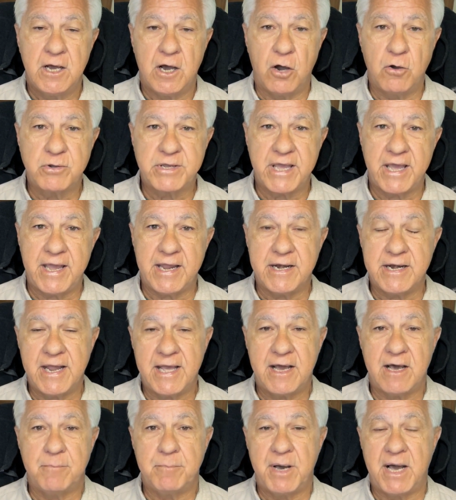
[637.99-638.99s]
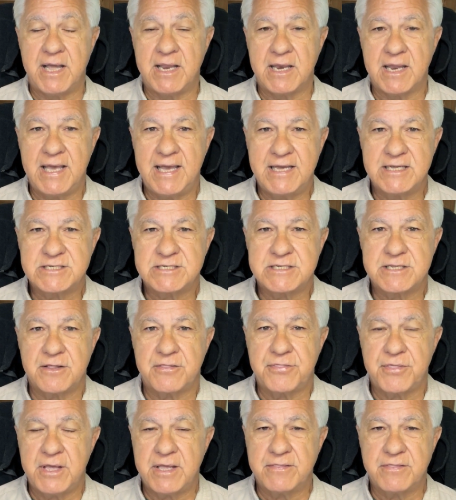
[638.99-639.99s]
Okay, now my last
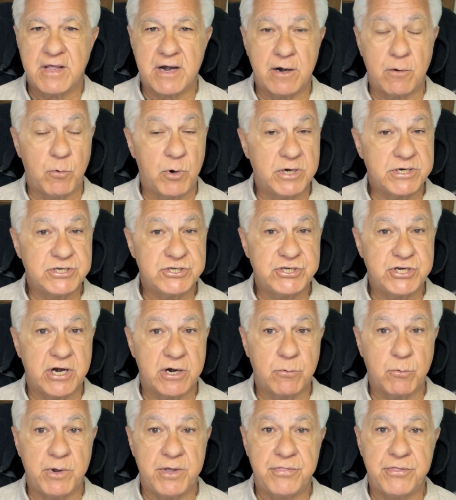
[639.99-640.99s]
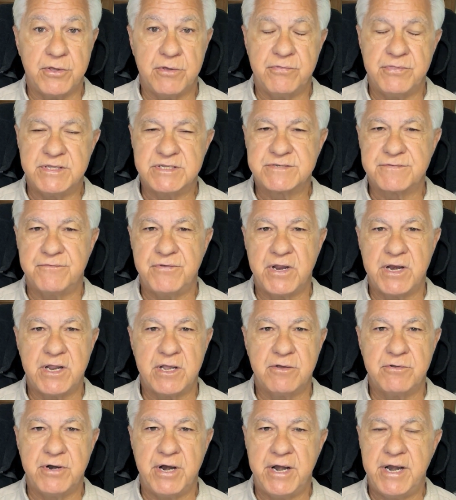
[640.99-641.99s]
thing that I want to share with you in this
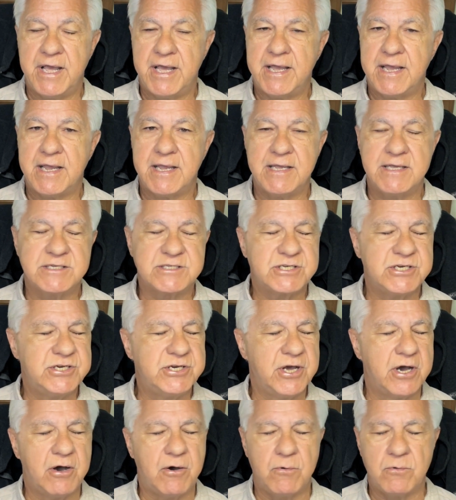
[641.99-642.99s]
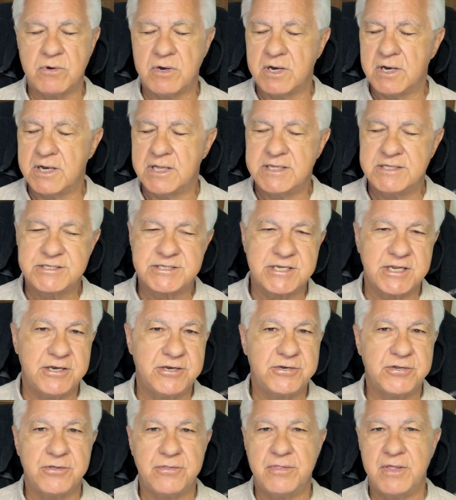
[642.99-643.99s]
video today is don't
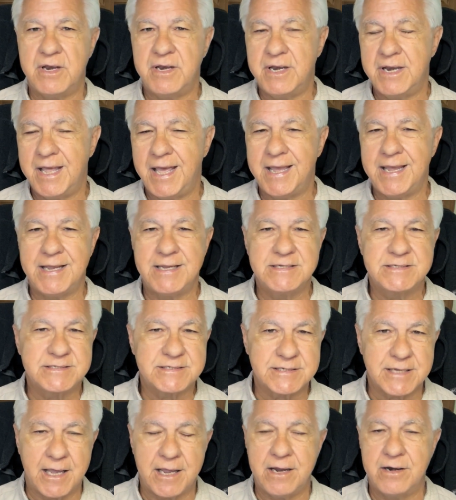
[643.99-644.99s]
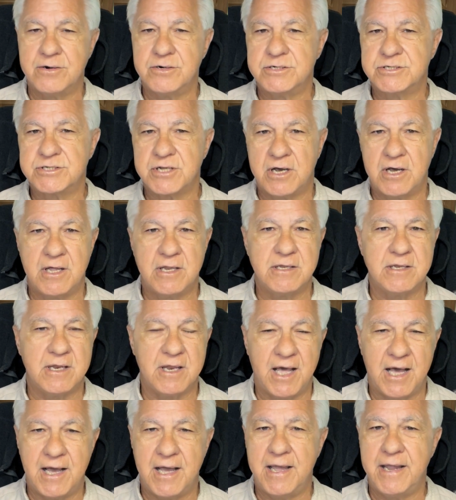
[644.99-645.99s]
listen to the naysayers
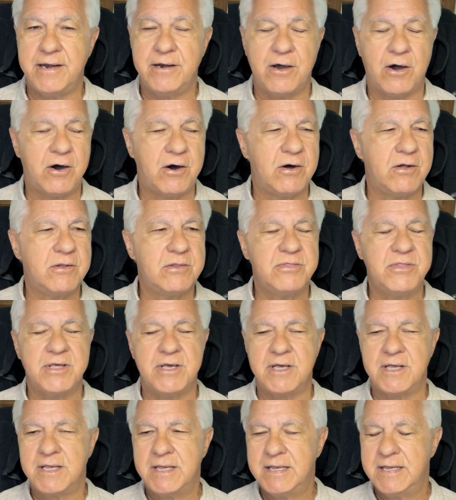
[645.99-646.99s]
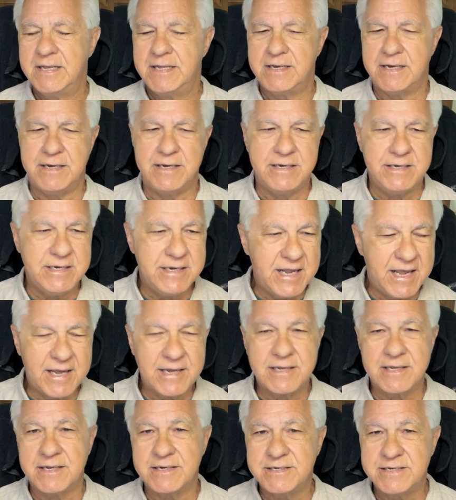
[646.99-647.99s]
online, all the
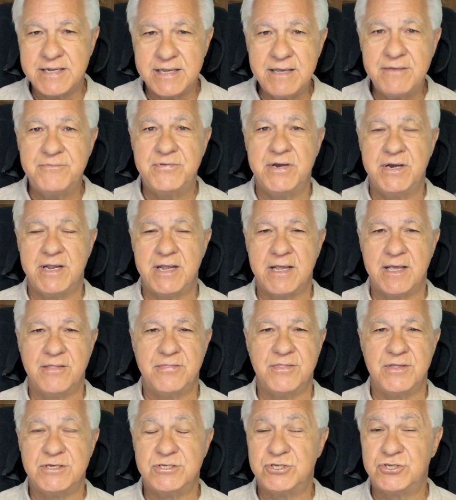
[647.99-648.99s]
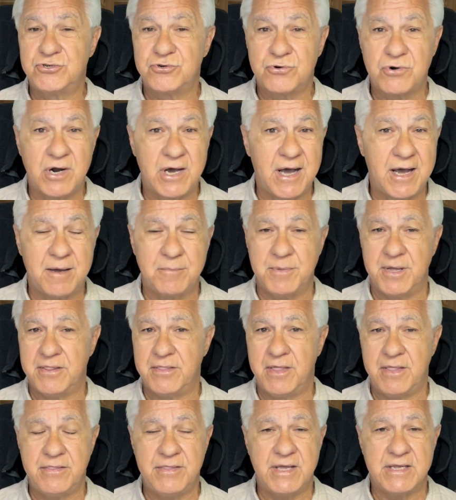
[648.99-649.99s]
negativity and the drama
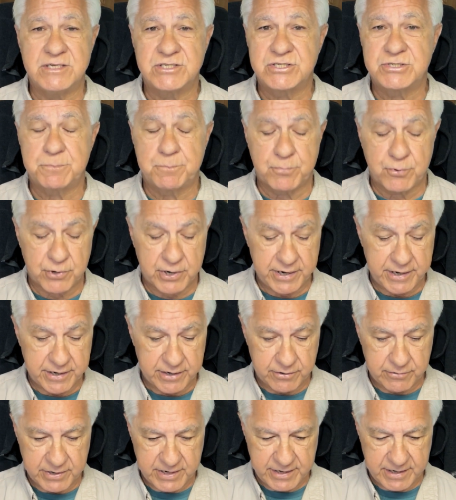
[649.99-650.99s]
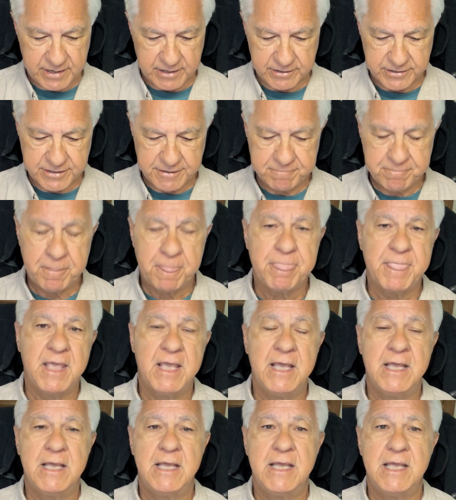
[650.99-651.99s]
that they spread around.
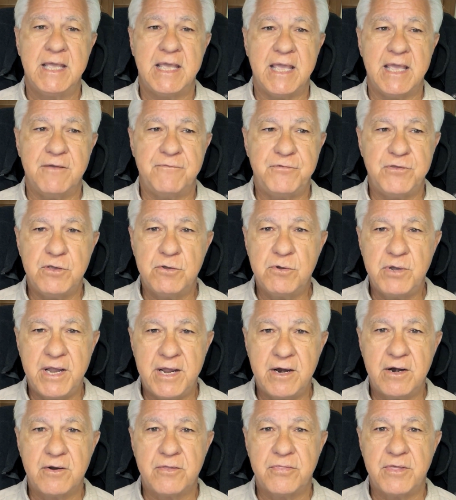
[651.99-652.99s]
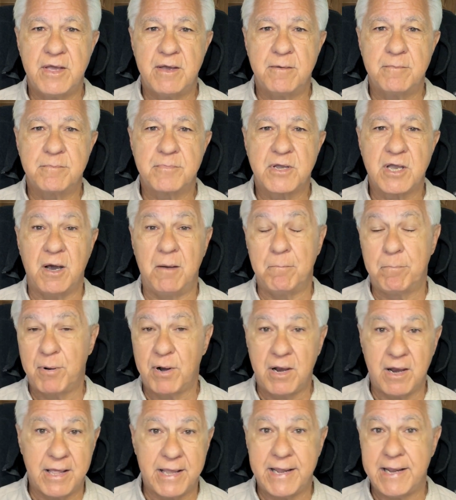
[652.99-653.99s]
If you hear them
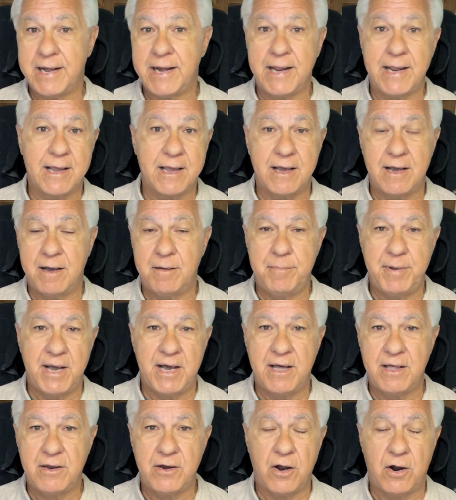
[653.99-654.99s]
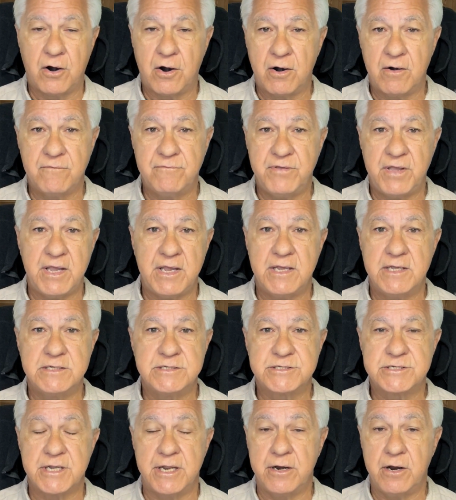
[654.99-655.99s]
complaining about
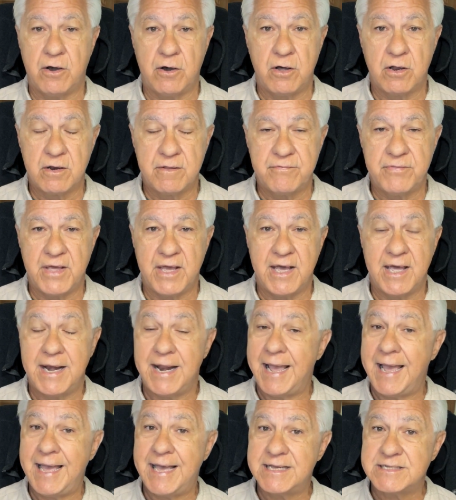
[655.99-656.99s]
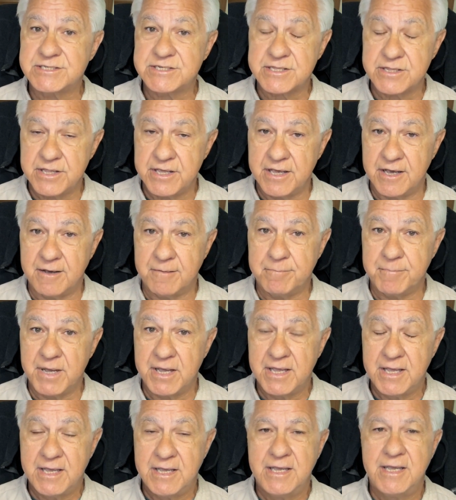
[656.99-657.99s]
RVs and all of that, ask them,